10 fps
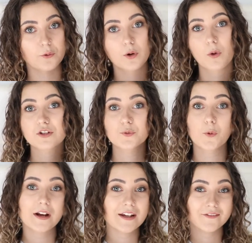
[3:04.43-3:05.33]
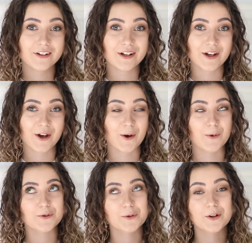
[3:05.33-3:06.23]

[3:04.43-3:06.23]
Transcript: or watch wedding videos or